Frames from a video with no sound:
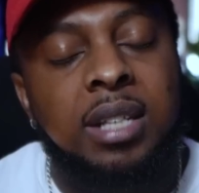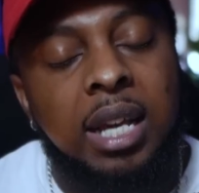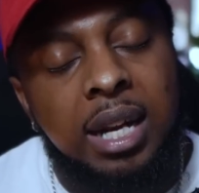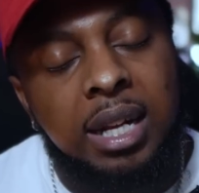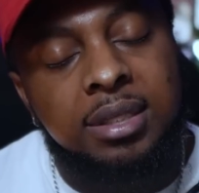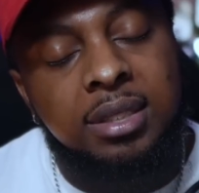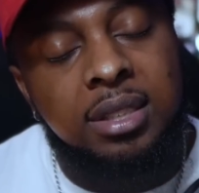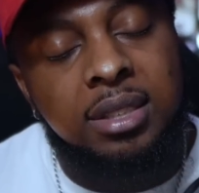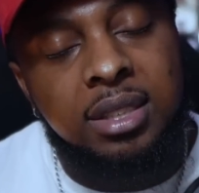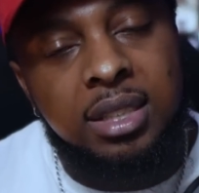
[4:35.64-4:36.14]
Shout
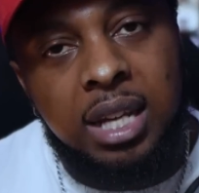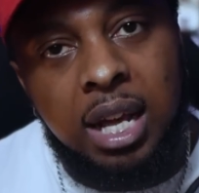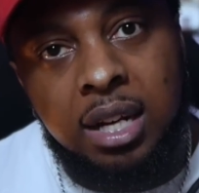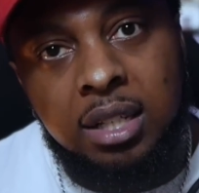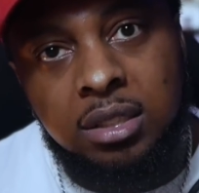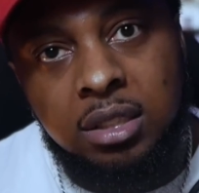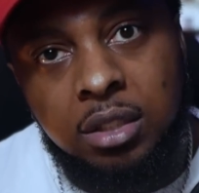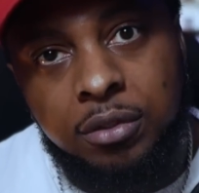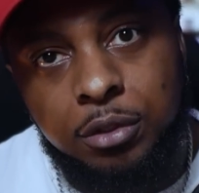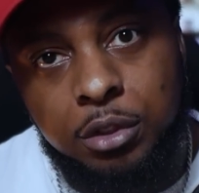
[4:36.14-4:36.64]
out to
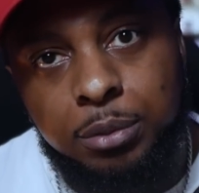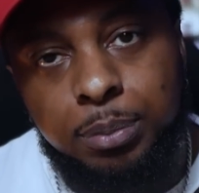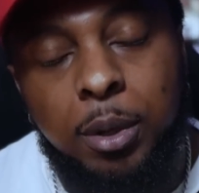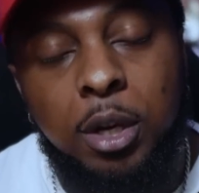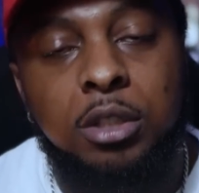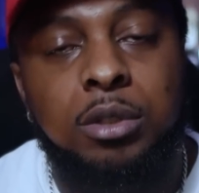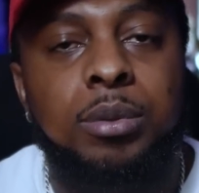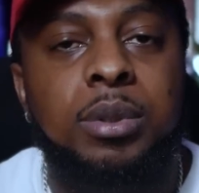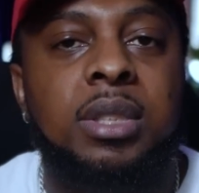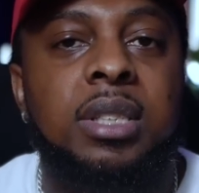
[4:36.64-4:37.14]
Geology for
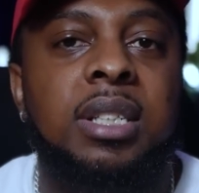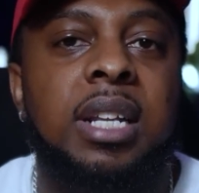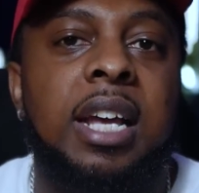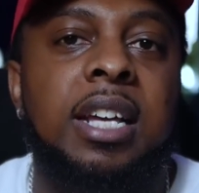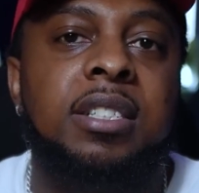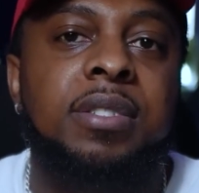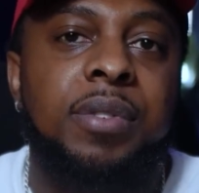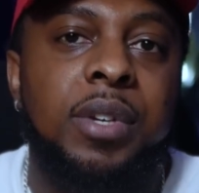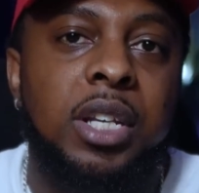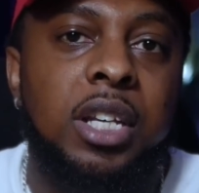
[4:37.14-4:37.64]
sponsoring
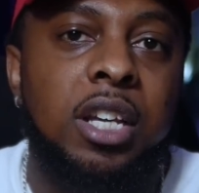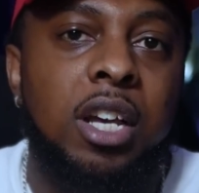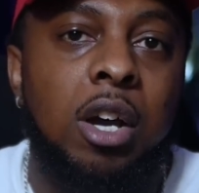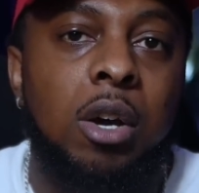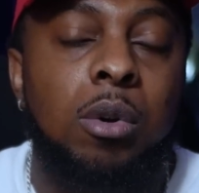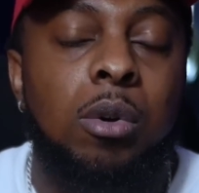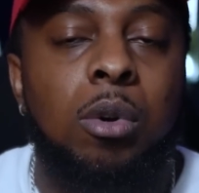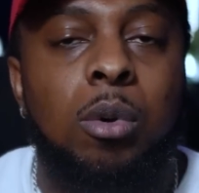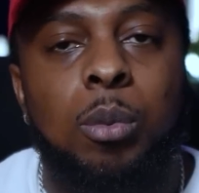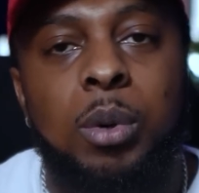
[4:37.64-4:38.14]
today's
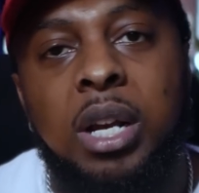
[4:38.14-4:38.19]
video.